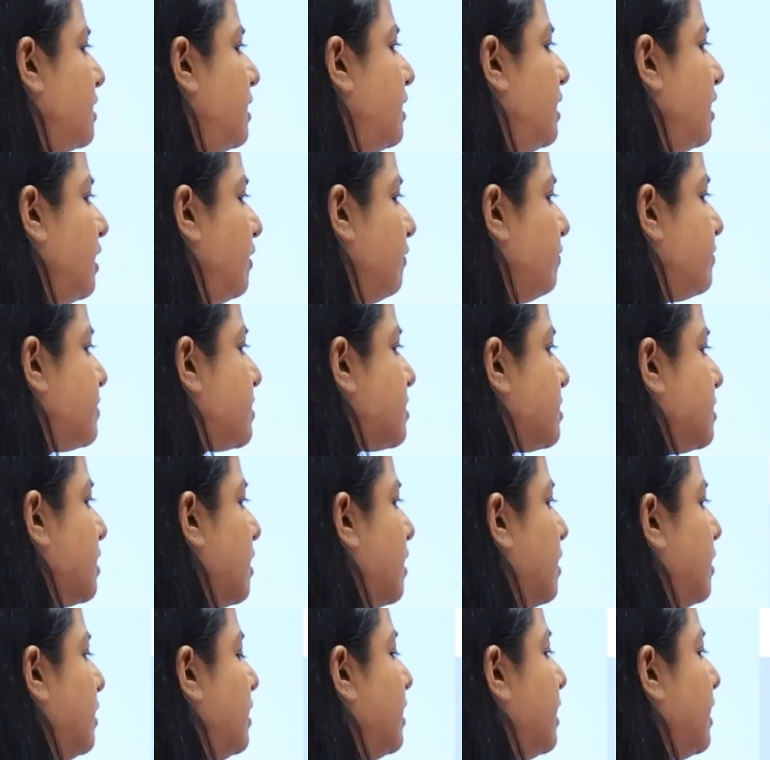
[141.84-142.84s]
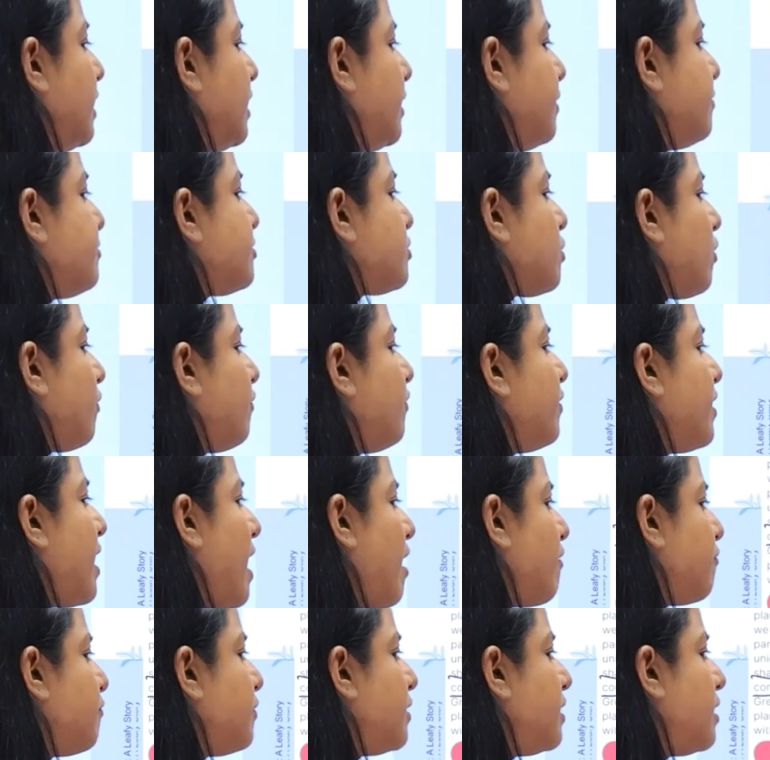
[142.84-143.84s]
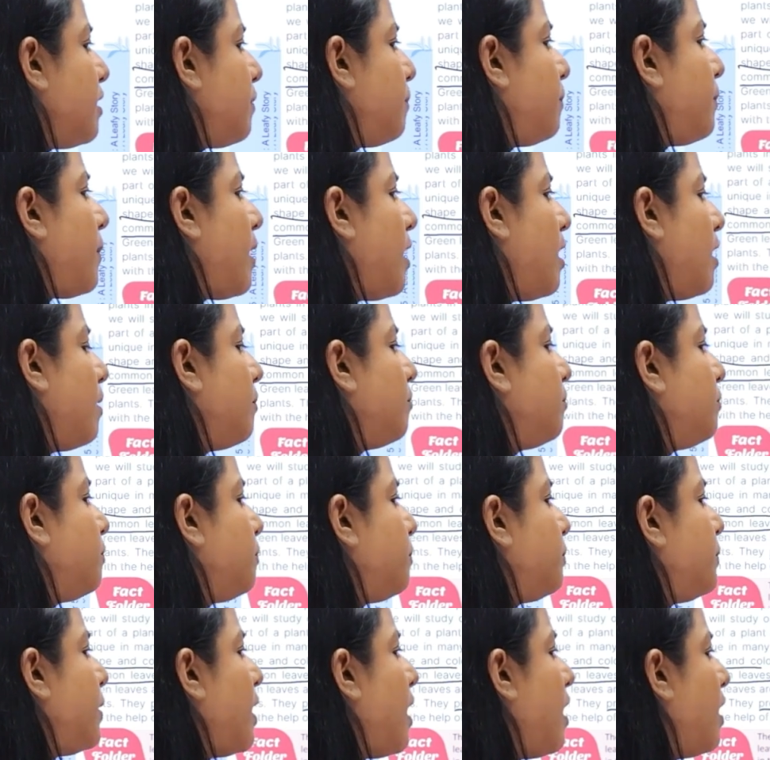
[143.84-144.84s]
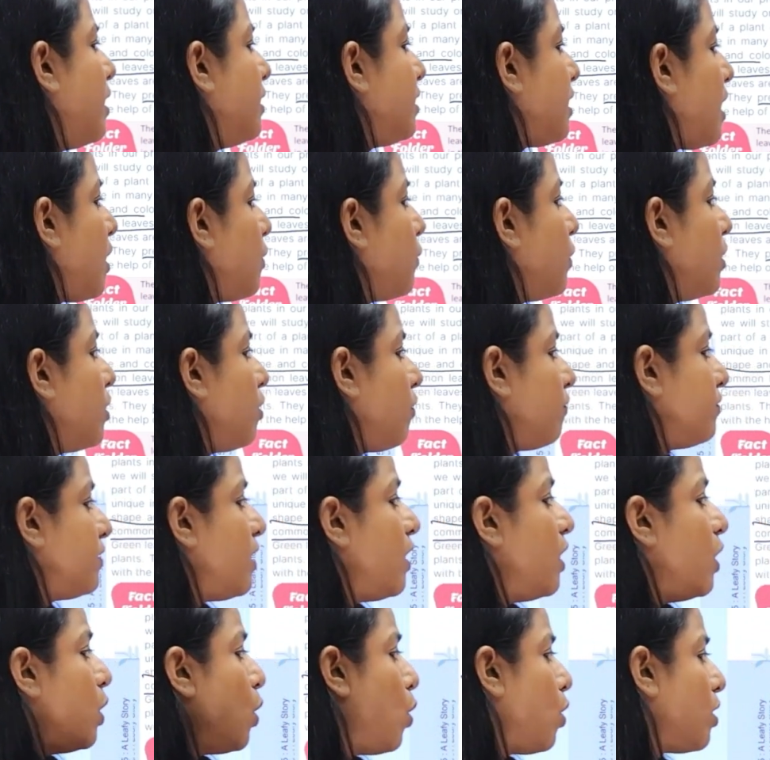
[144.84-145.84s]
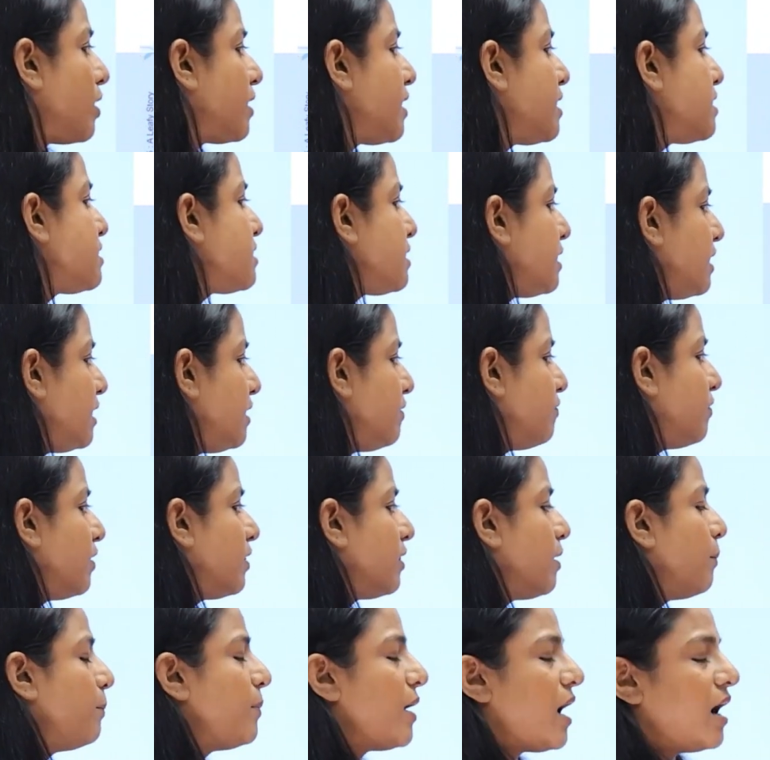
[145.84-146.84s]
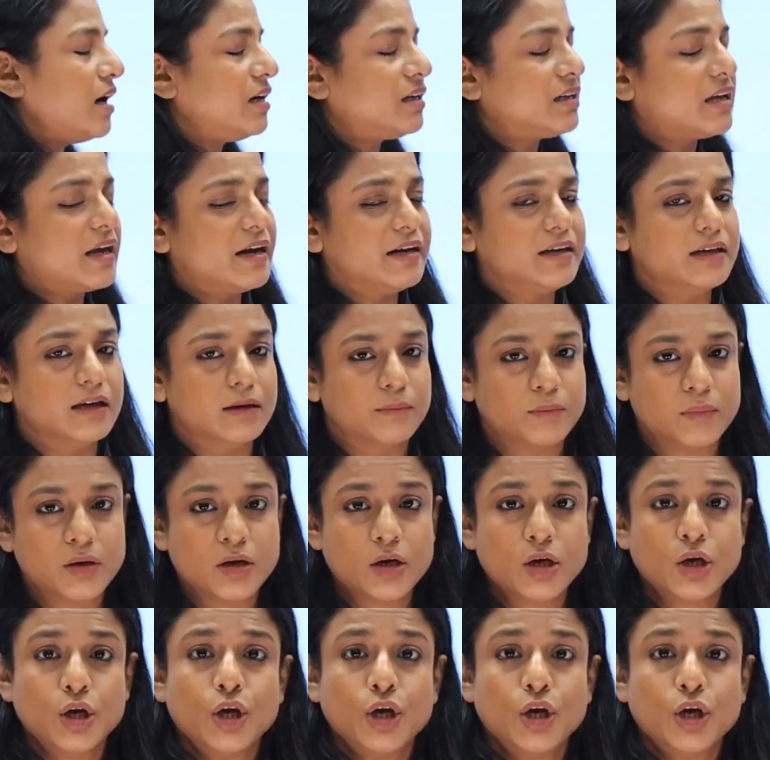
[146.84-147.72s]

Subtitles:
leaves. The leaves of Raffina palm plant are one of the longest leaf in the plant kingdom.